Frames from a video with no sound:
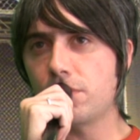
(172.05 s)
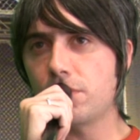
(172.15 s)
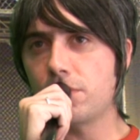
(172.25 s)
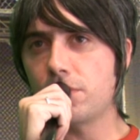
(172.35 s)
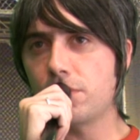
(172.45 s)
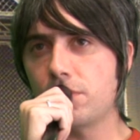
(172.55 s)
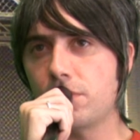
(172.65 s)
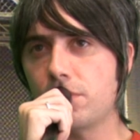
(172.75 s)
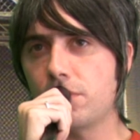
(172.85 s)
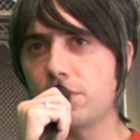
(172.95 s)

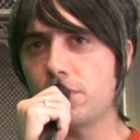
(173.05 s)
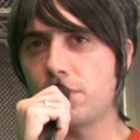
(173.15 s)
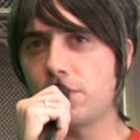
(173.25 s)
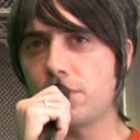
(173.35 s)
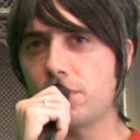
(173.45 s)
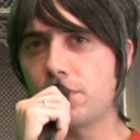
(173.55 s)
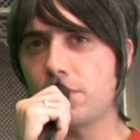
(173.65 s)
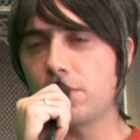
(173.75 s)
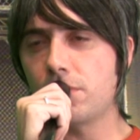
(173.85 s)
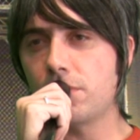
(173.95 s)

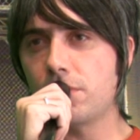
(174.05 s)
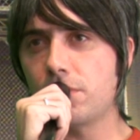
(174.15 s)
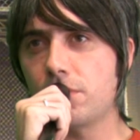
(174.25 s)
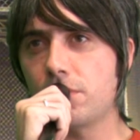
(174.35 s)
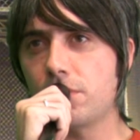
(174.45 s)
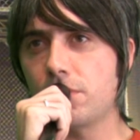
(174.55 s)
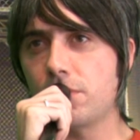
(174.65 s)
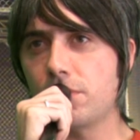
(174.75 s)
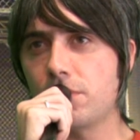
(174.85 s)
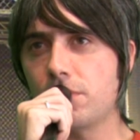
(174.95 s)

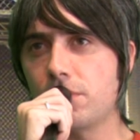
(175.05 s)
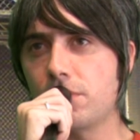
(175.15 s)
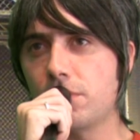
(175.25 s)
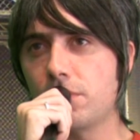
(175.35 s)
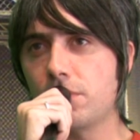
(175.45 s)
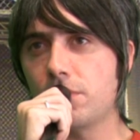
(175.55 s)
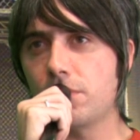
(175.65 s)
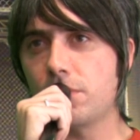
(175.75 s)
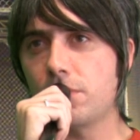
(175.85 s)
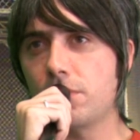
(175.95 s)

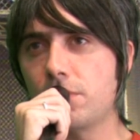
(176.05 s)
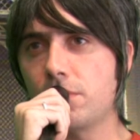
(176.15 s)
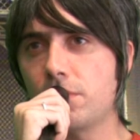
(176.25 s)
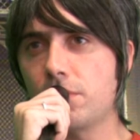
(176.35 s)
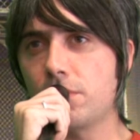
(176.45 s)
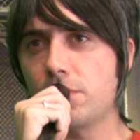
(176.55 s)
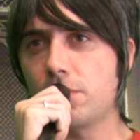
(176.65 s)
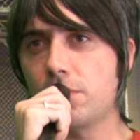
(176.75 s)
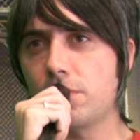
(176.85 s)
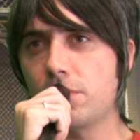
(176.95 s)

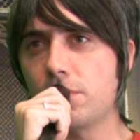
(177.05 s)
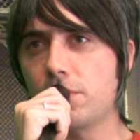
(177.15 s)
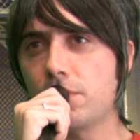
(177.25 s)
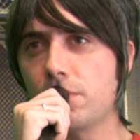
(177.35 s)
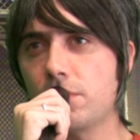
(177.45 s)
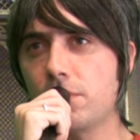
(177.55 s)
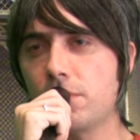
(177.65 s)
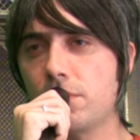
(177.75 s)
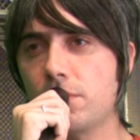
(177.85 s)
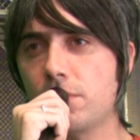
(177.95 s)

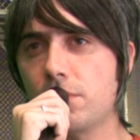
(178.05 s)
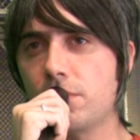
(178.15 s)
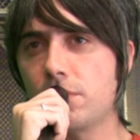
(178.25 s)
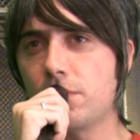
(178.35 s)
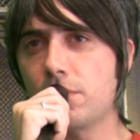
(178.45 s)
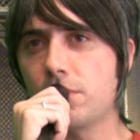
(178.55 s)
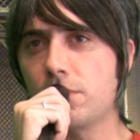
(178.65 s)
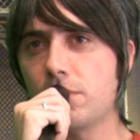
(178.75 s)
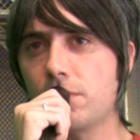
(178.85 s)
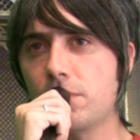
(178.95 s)

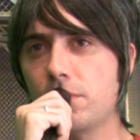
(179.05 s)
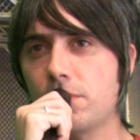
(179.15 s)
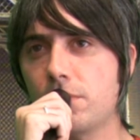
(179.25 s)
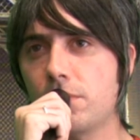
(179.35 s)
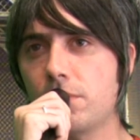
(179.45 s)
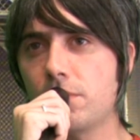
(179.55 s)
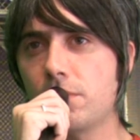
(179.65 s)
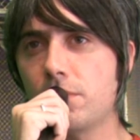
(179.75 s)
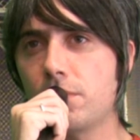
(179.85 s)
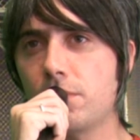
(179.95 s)
This person isn't speaking.